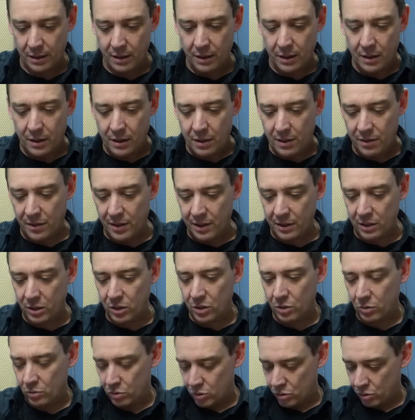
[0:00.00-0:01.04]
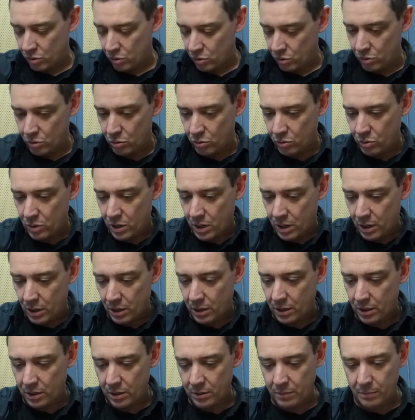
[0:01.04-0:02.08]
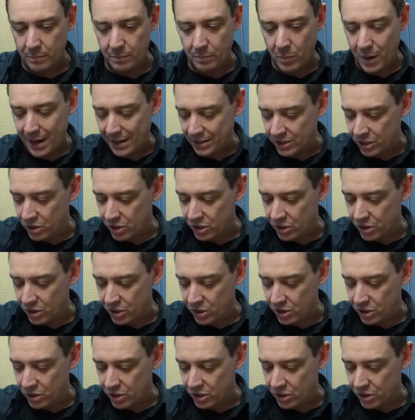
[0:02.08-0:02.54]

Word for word: Thank you to My